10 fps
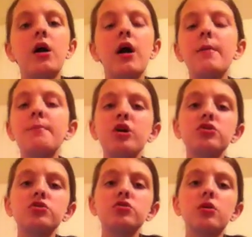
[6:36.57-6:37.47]
and
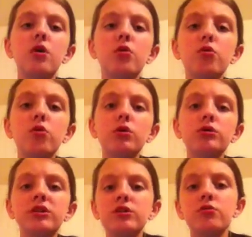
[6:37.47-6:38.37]
Buster's all old
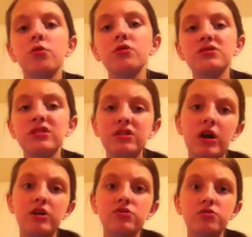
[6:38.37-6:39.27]
and he's gonna
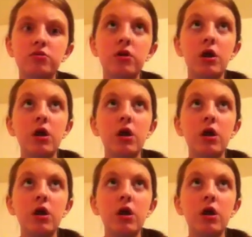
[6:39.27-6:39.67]
die soon.